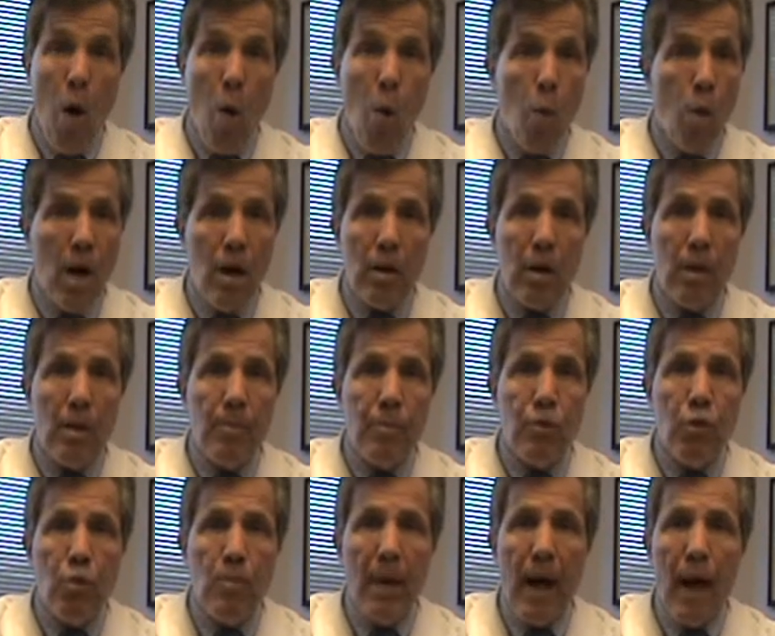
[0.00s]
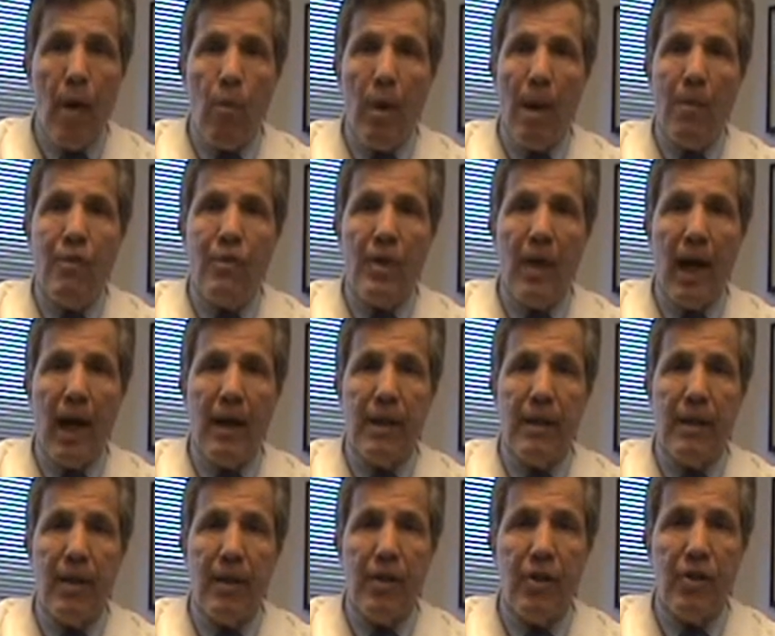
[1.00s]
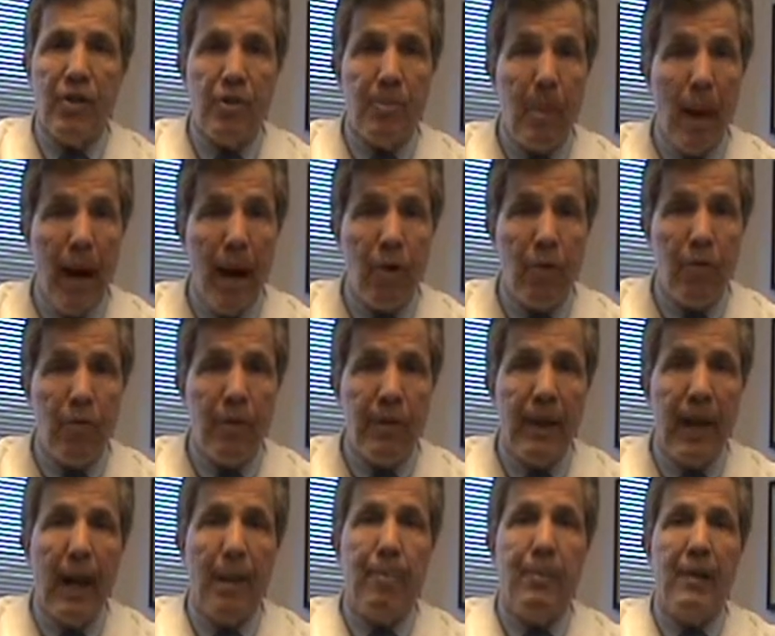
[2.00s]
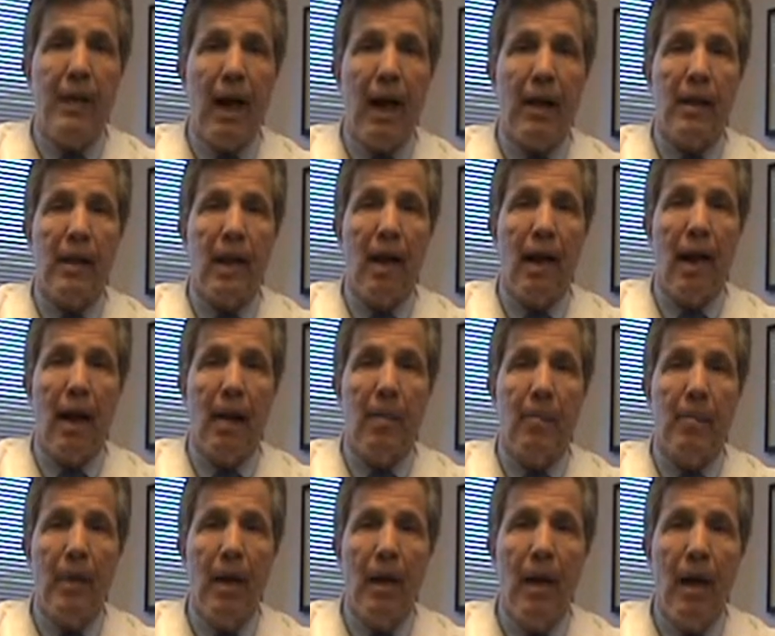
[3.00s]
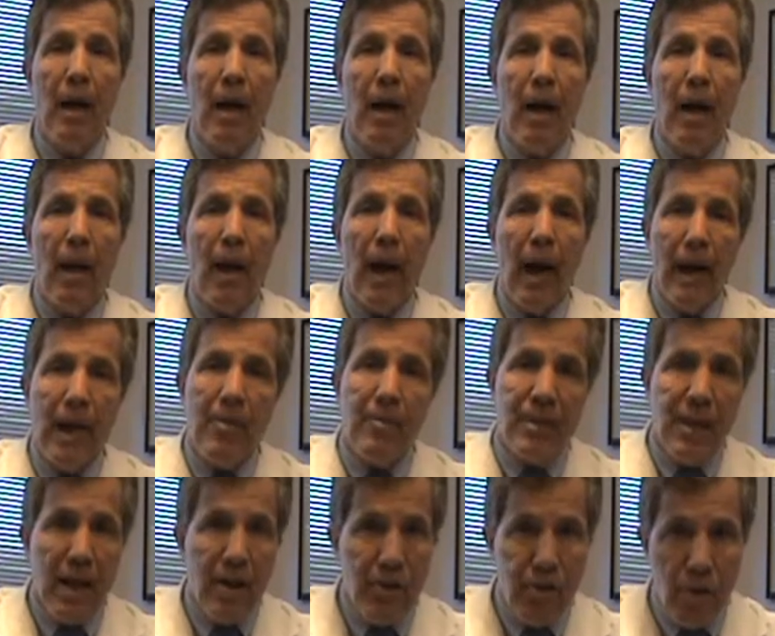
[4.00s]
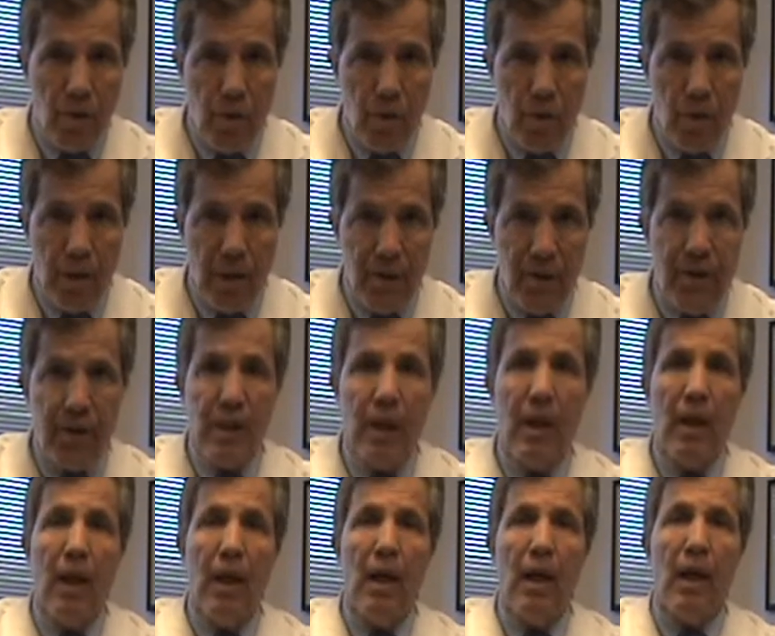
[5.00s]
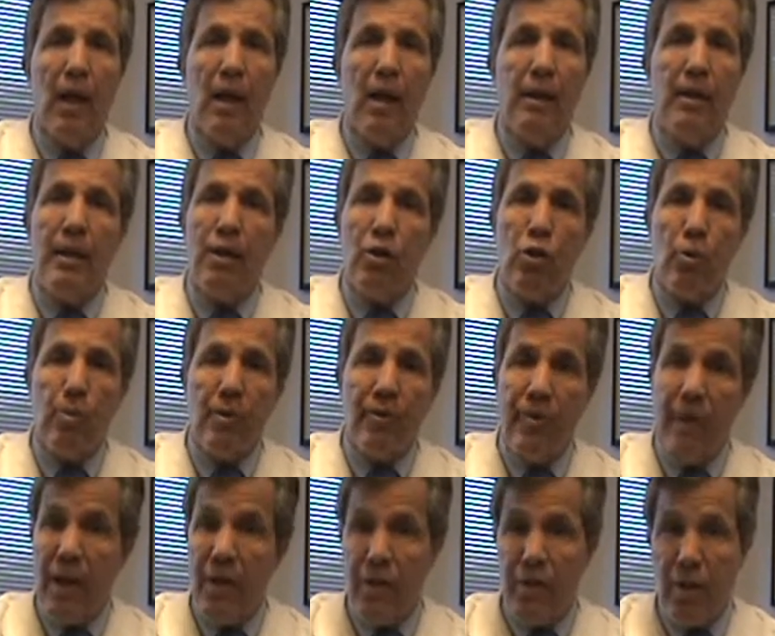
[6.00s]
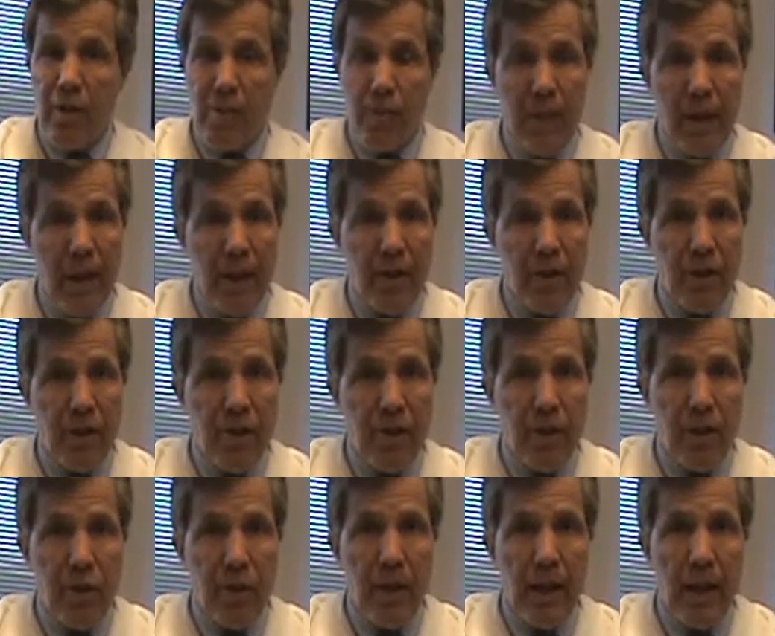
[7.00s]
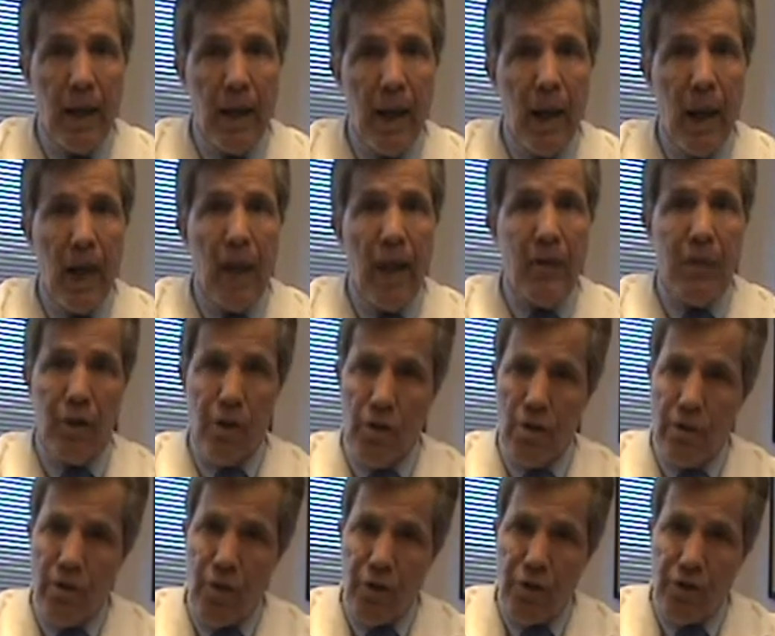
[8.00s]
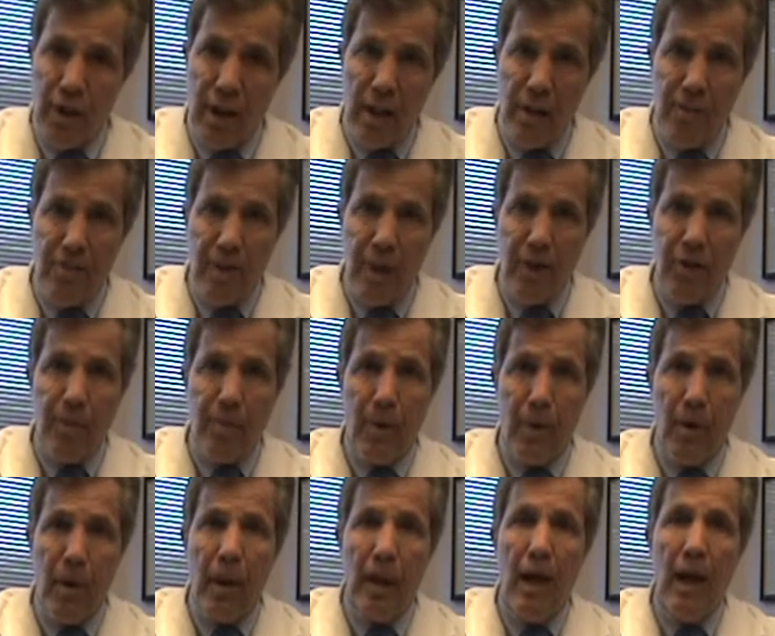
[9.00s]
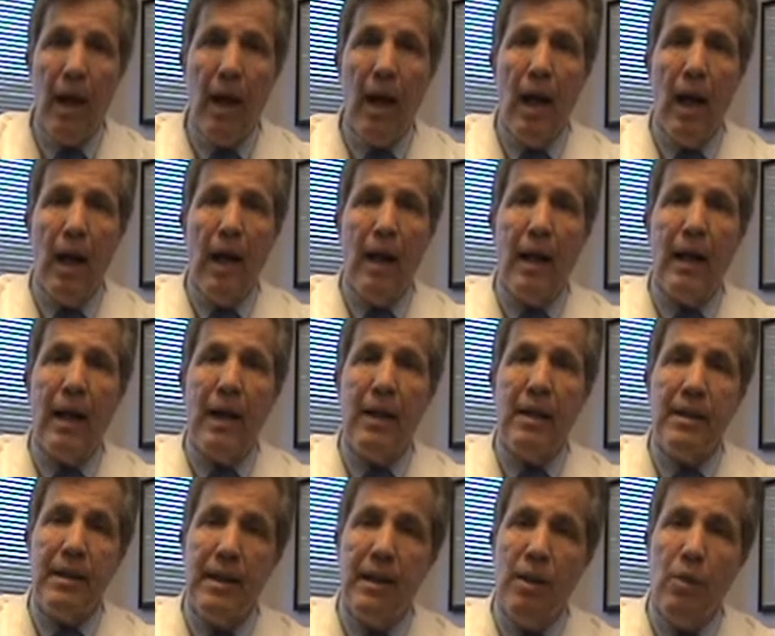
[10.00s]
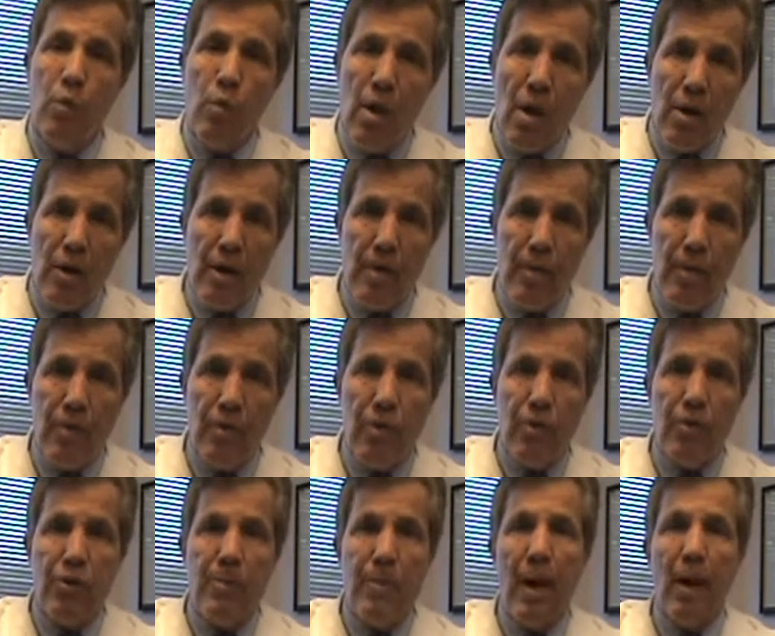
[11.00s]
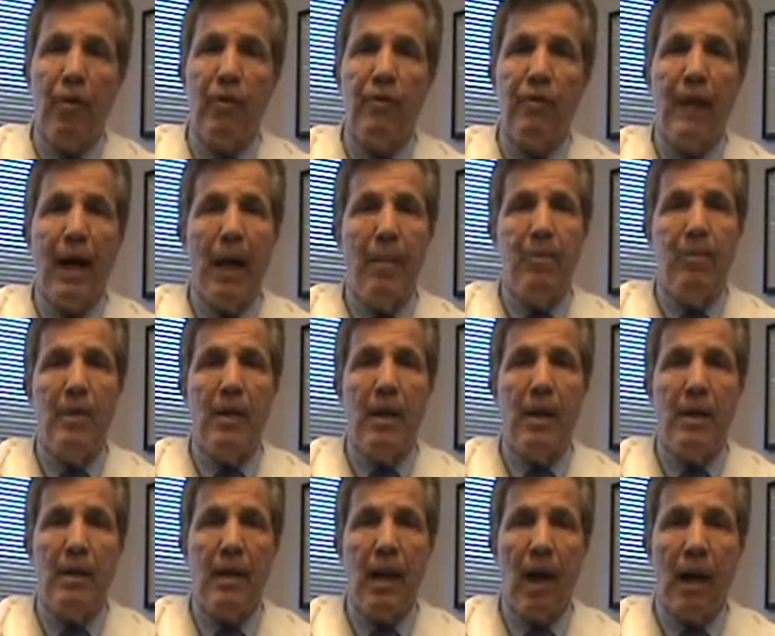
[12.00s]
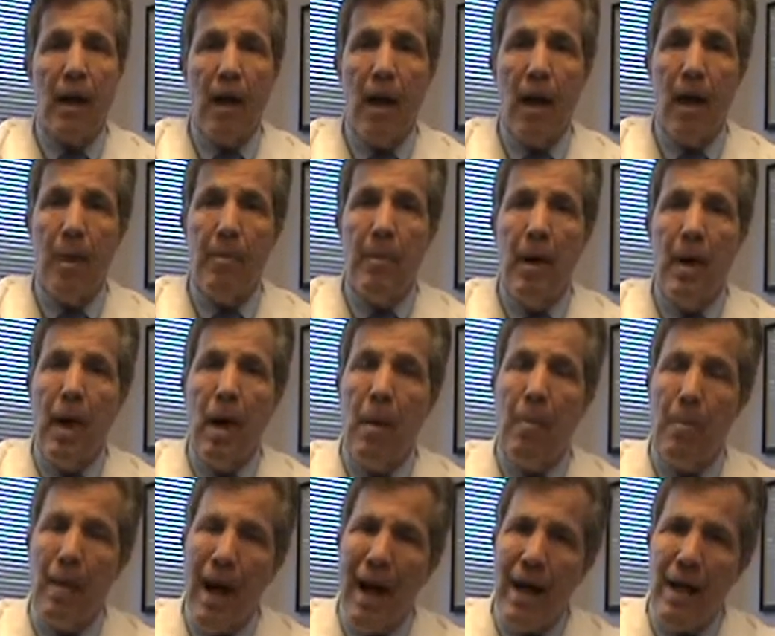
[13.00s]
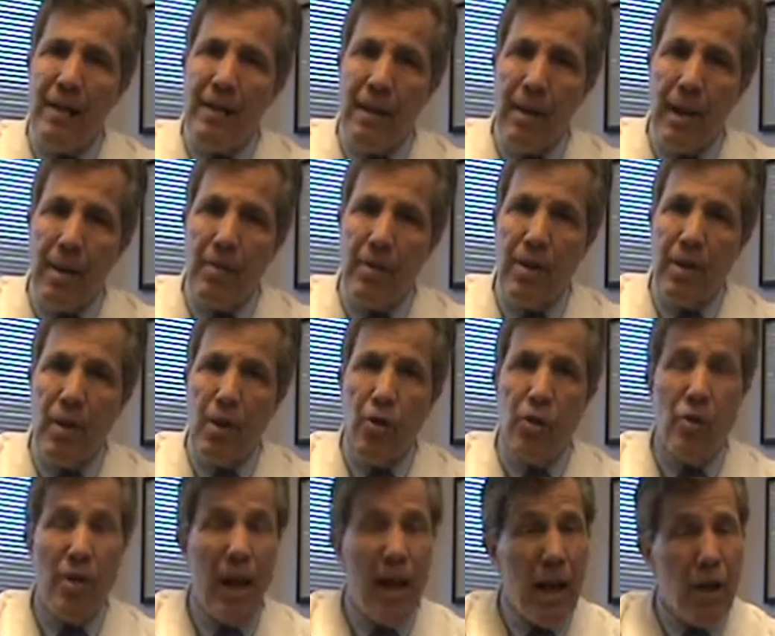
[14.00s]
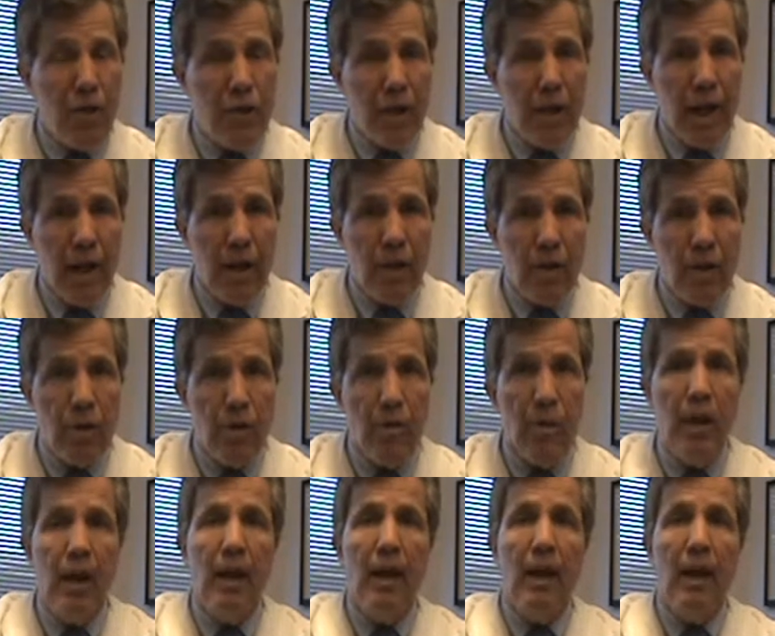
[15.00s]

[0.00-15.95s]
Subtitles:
Welcome to my website, spiralflap.com. I am Dennis Hurwitz, clinical professor of plastic surgery at the University of Pittsburgh, and I indeed welcome you to spiralflap.com, my attempt to educate you